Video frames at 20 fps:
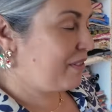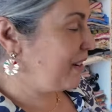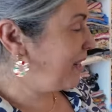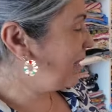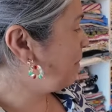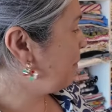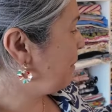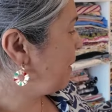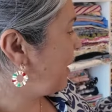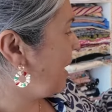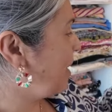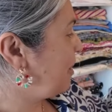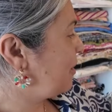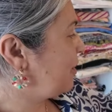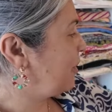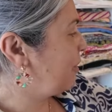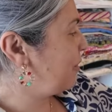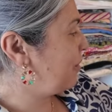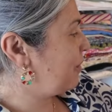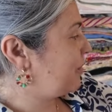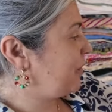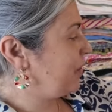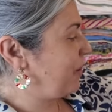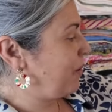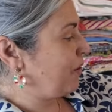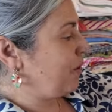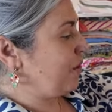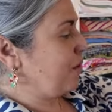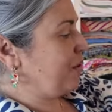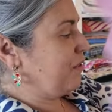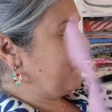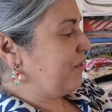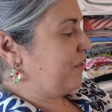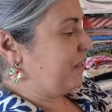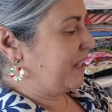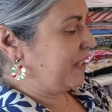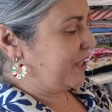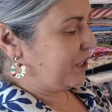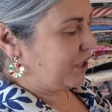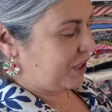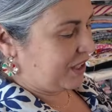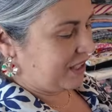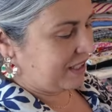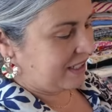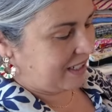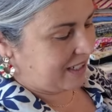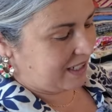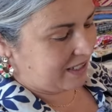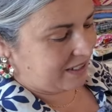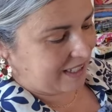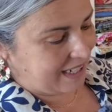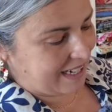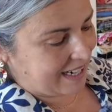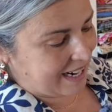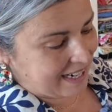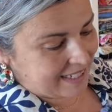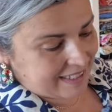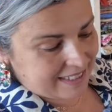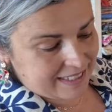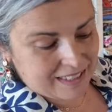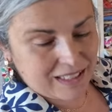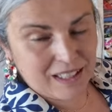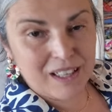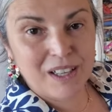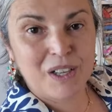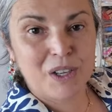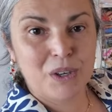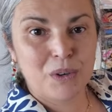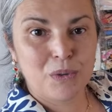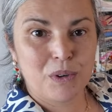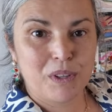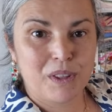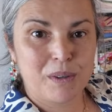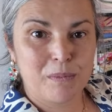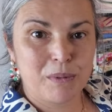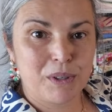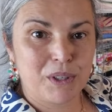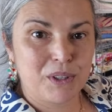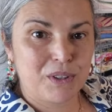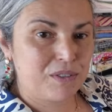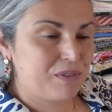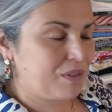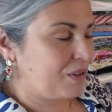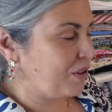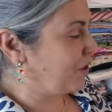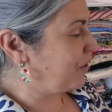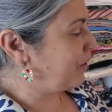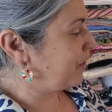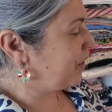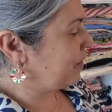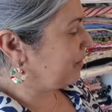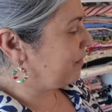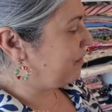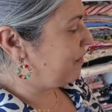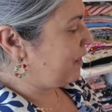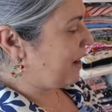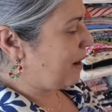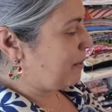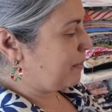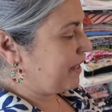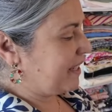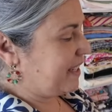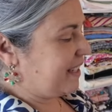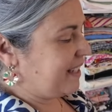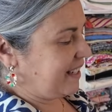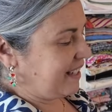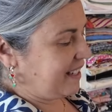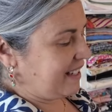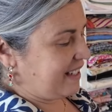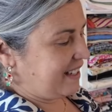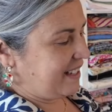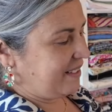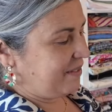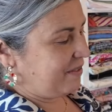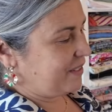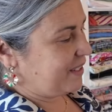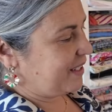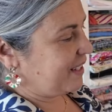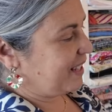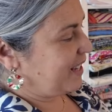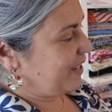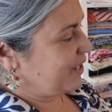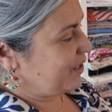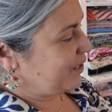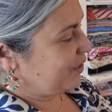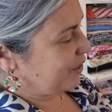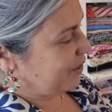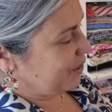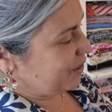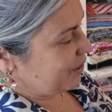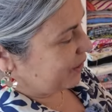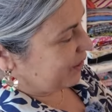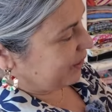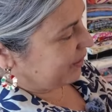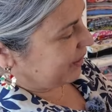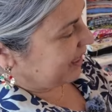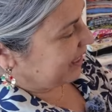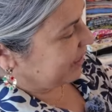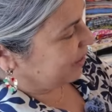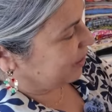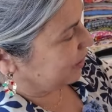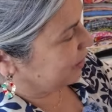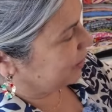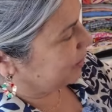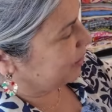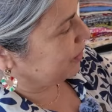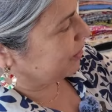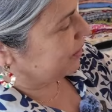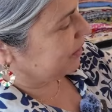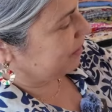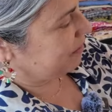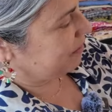very proud of the whole finishing, the lining with a beautiful cotton fabric. So you can get to use